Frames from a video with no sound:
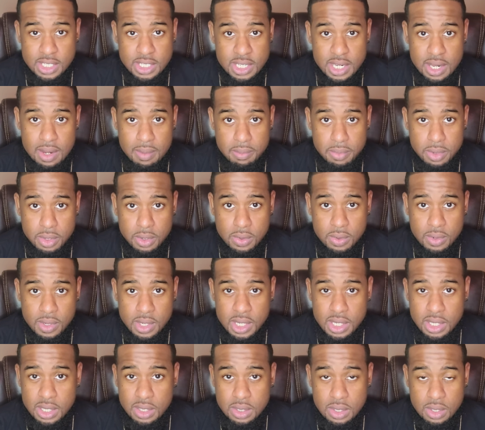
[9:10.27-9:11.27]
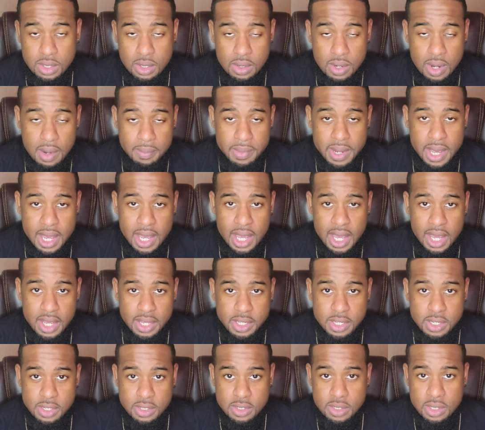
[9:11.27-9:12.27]
that I'm doing, you know, I'm not
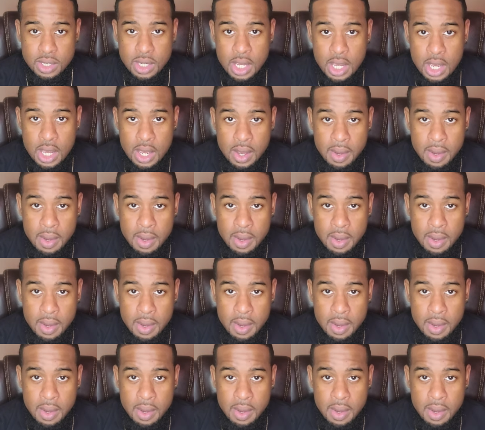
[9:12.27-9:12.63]
out here